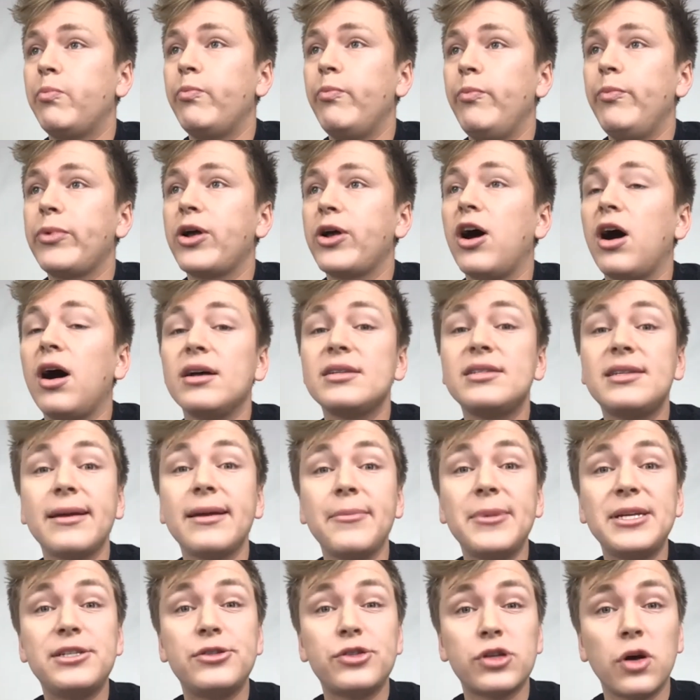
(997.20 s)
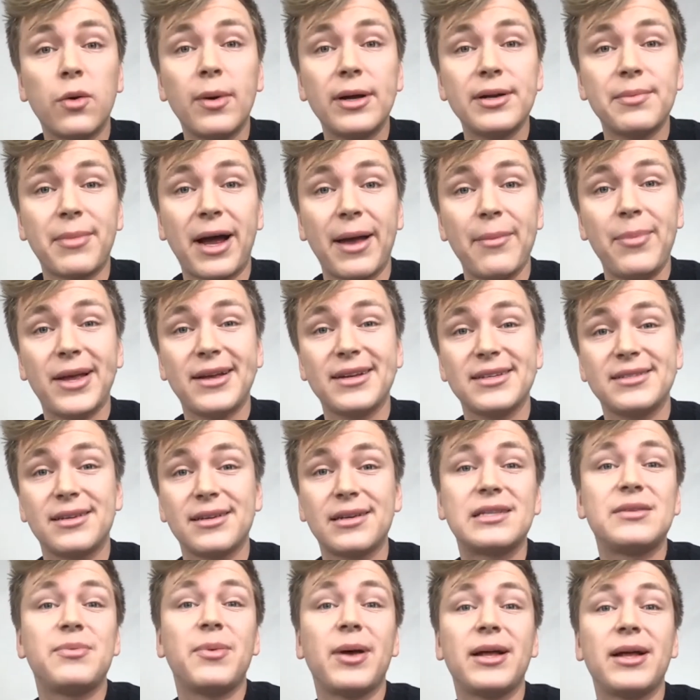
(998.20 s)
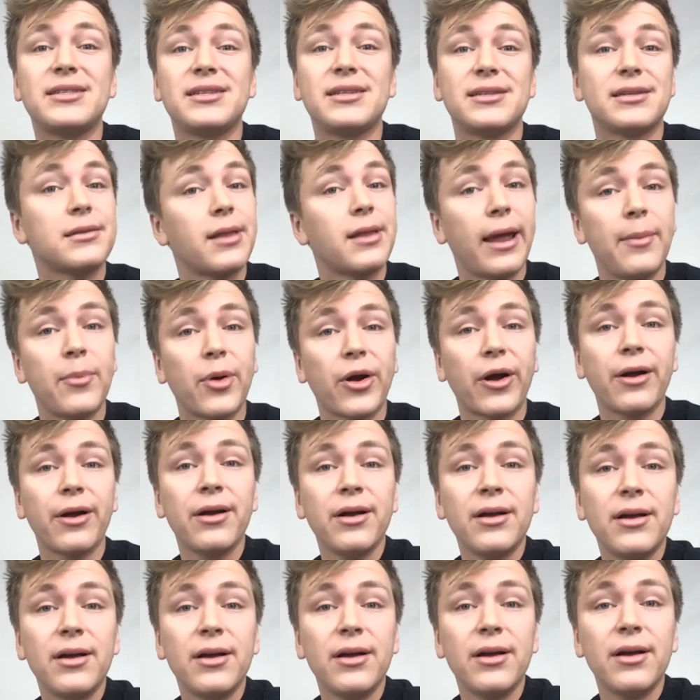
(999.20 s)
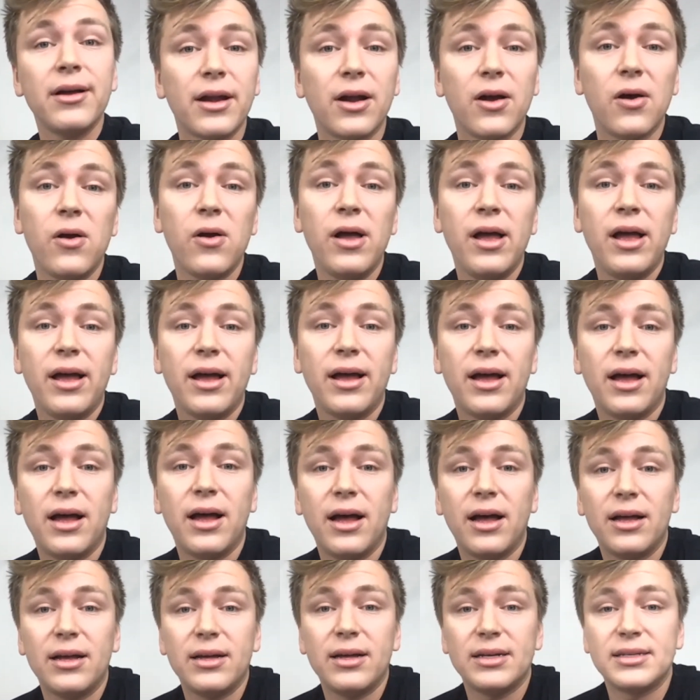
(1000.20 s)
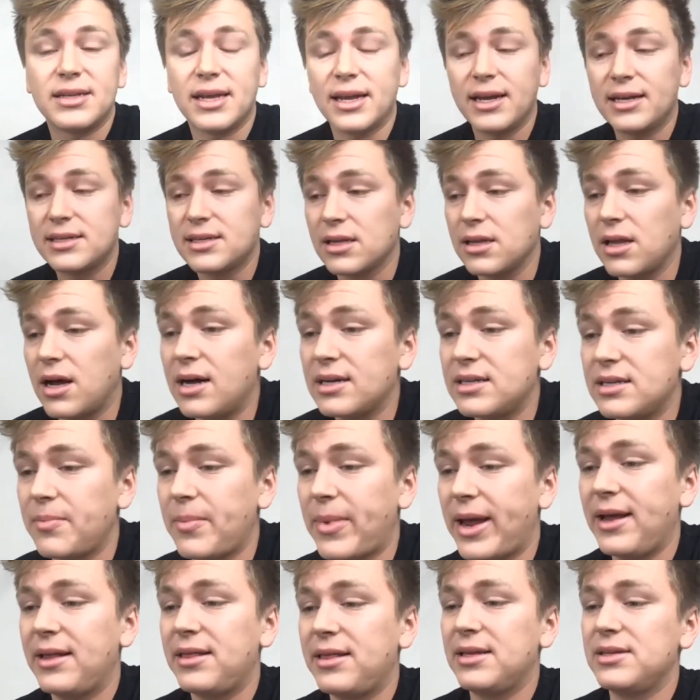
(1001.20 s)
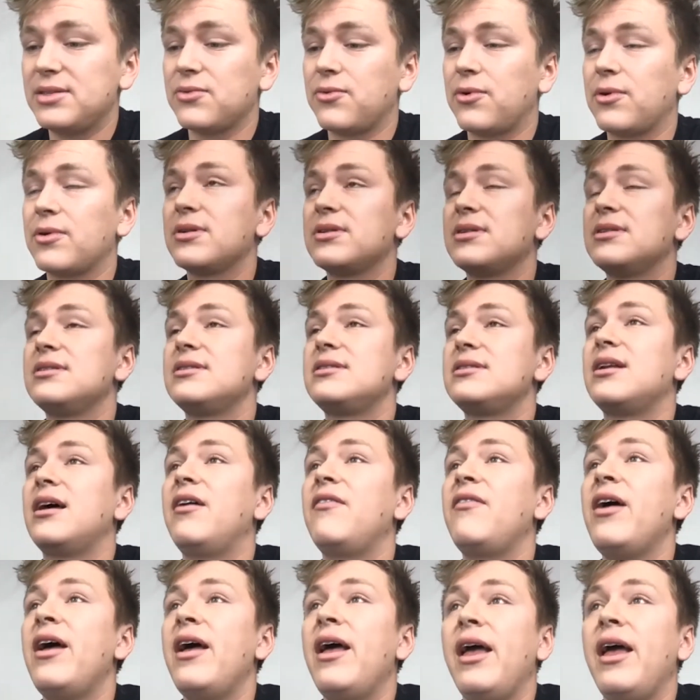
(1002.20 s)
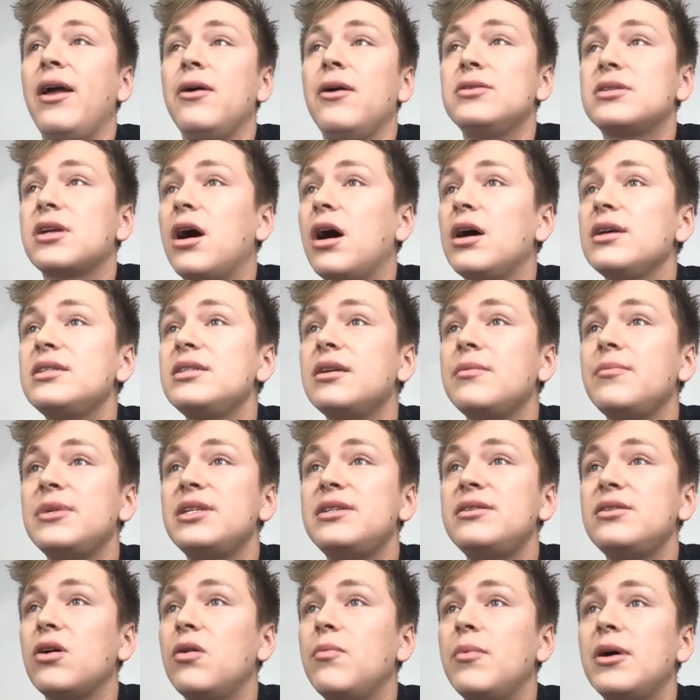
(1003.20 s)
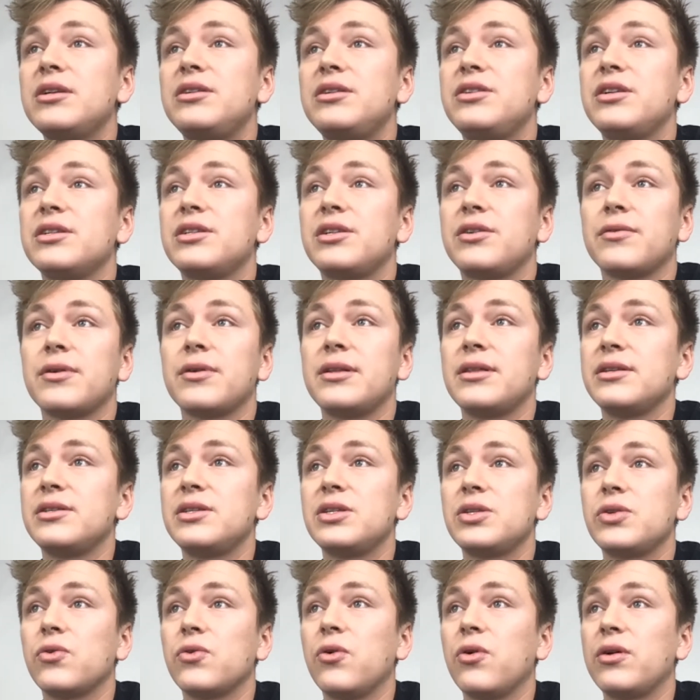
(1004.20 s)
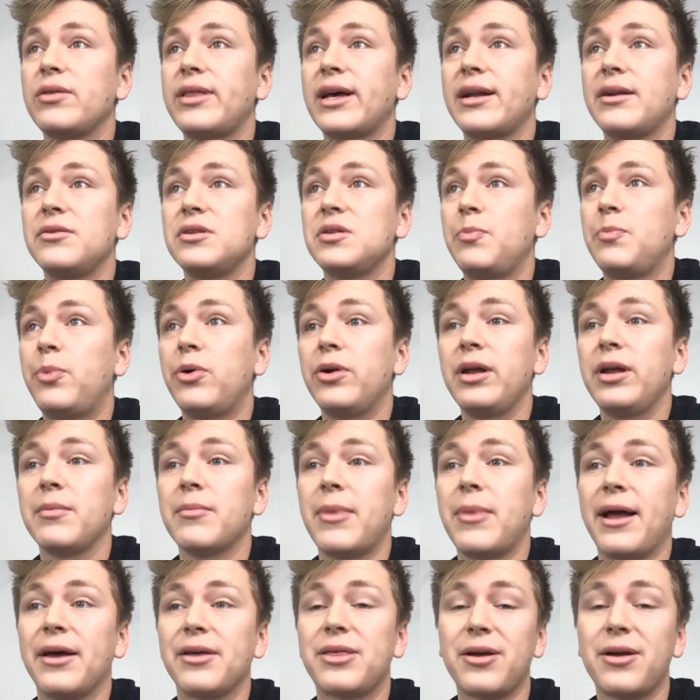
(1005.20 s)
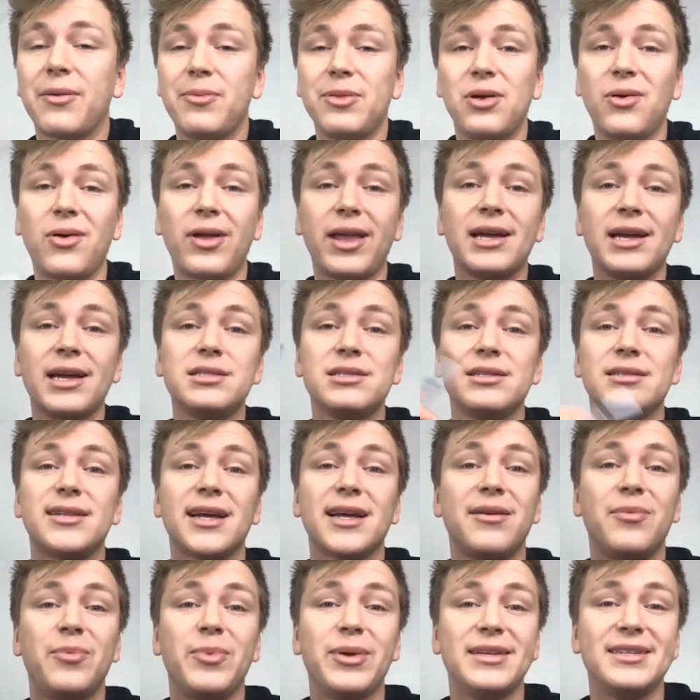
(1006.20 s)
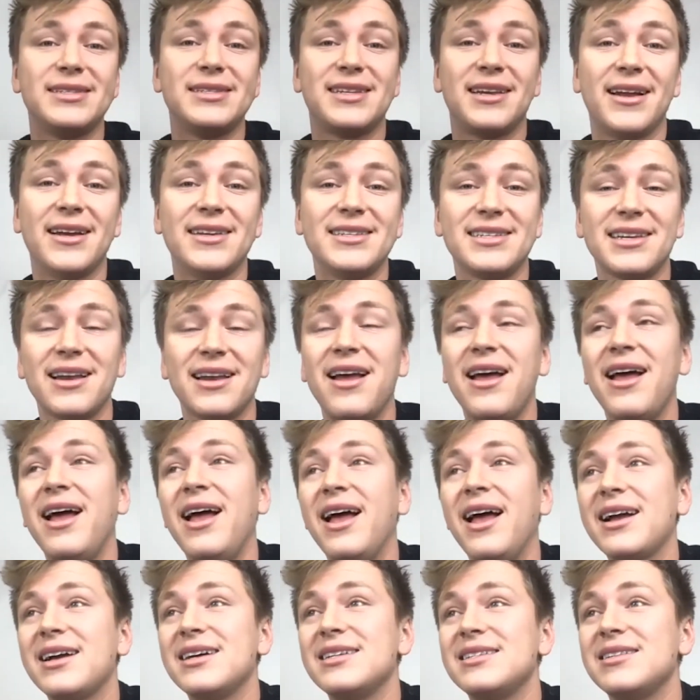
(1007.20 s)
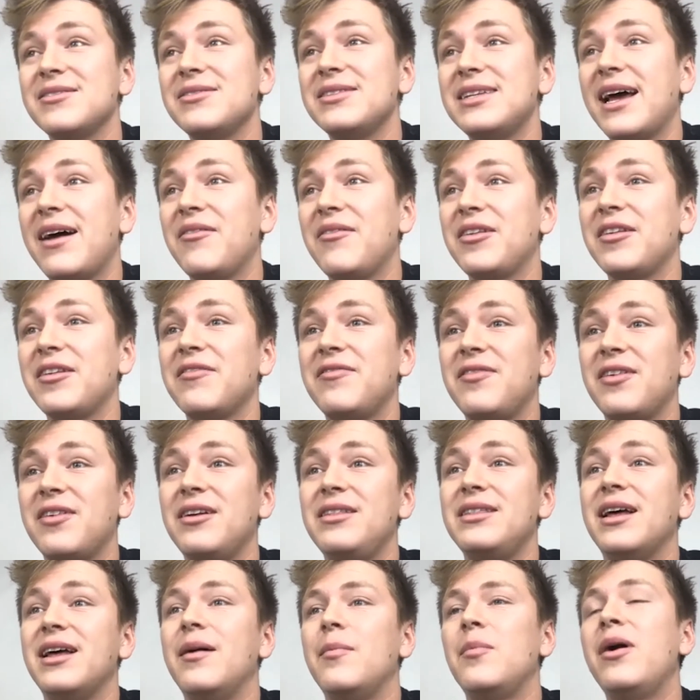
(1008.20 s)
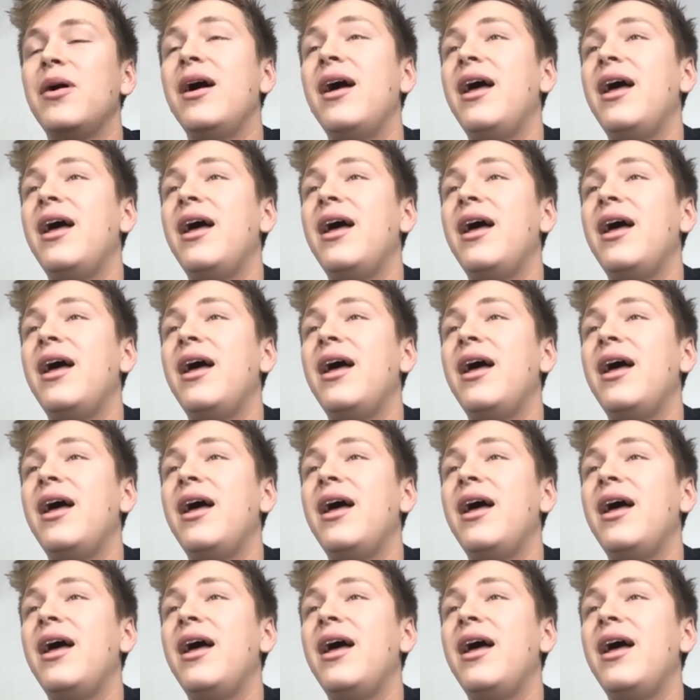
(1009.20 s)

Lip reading: costing me so much. My biggest expense is labor, you know. It takes a lot to make these orders and stuff. It was costing me so much just to run the store that it was putting my other locations out of business because it was having to fund them.